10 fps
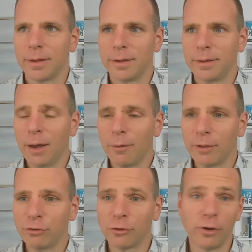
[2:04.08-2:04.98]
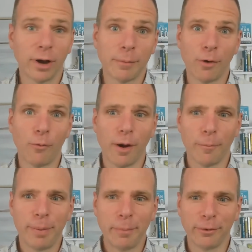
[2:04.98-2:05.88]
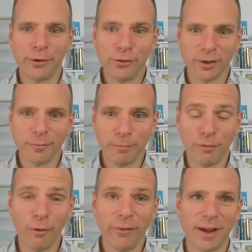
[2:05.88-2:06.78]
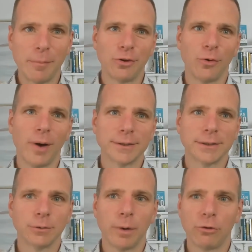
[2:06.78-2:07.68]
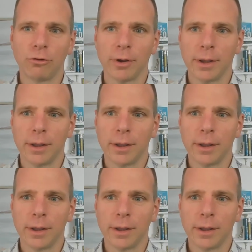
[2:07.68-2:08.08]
Yeah, well, let's just talk about what people are using before they come to us, which